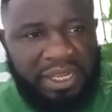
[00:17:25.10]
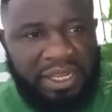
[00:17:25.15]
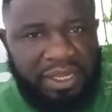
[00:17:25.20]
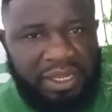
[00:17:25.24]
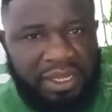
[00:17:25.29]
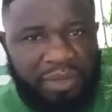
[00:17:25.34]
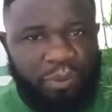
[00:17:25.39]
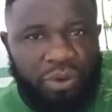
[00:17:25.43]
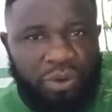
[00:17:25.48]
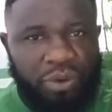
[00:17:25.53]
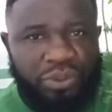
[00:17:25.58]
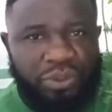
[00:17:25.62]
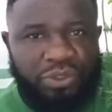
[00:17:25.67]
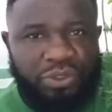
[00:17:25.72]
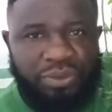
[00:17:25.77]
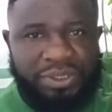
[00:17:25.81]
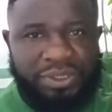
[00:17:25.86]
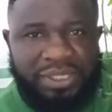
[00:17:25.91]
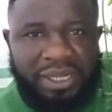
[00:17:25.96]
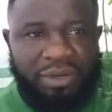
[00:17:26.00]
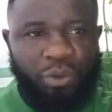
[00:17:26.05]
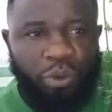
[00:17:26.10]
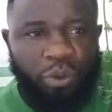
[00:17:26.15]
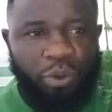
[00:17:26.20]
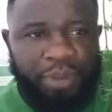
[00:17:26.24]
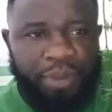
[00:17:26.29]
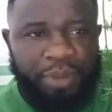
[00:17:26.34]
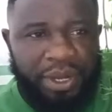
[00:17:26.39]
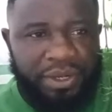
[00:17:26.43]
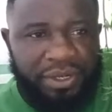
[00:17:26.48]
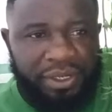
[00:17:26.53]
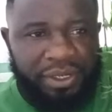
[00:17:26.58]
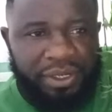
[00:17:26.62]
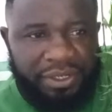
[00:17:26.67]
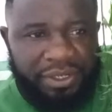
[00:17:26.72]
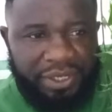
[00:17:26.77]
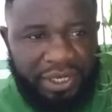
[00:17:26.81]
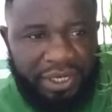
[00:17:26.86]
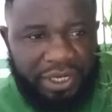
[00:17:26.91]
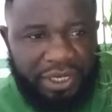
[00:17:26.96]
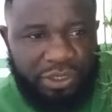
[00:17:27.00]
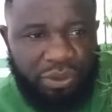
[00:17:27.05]
once we start obeying the
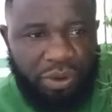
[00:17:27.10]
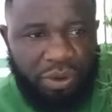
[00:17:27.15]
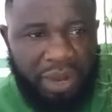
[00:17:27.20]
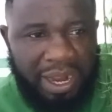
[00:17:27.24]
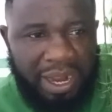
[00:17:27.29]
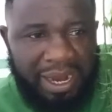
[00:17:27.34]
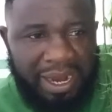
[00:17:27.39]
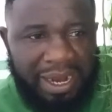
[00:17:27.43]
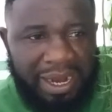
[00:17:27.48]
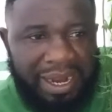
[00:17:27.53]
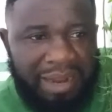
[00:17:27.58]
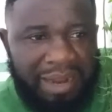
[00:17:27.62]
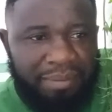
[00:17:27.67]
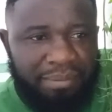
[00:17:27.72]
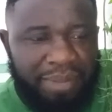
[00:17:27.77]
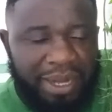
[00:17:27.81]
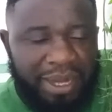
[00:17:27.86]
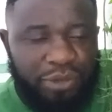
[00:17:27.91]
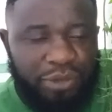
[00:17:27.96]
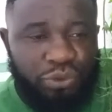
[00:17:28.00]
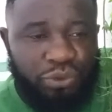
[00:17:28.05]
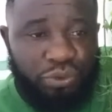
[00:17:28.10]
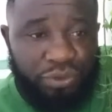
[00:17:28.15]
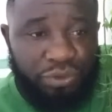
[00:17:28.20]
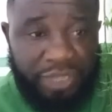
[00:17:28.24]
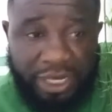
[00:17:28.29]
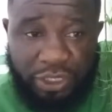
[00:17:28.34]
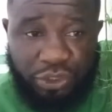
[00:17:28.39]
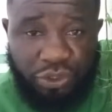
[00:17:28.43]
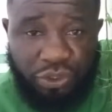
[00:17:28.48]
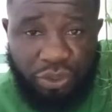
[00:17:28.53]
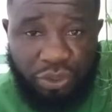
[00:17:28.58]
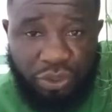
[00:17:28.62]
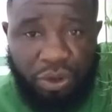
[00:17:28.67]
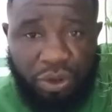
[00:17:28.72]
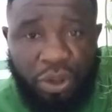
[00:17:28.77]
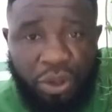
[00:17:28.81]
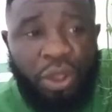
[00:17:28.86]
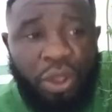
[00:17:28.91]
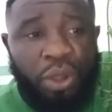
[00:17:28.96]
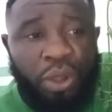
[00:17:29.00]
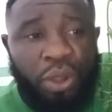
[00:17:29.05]
creator and come back to nature,
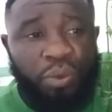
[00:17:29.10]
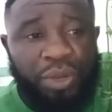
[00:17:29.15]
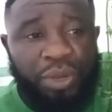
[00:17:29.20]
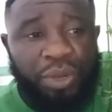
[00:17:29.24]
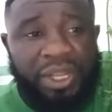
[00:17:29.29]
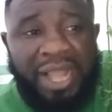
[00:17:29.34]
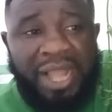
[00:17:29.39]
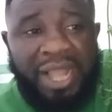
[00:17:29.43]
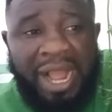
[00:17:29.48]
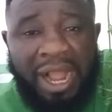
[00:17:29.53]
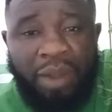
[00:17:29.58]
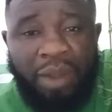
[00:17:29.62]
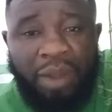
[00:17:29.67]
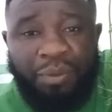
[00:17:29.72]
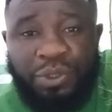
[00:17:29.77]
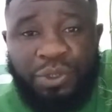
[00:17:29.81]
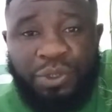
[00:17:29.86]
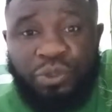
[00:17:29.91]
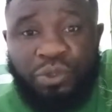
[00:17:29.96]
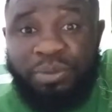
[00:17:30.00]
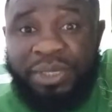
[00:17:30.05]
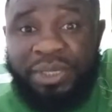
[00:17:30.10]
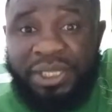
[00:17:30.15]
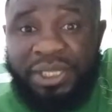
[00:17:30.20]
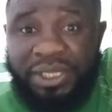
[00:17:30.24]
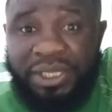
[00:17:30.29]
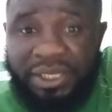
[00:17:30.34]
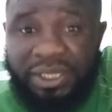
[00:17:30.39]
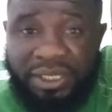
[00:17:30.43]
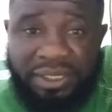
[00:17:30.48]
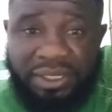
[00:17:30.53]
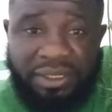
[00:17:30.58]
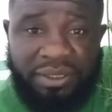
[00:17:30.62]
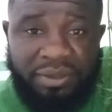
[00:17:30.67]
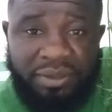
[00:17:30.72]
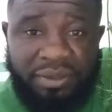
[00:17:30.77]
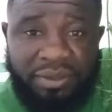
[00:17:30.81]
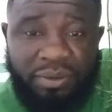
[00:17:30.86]
we are going to be healed.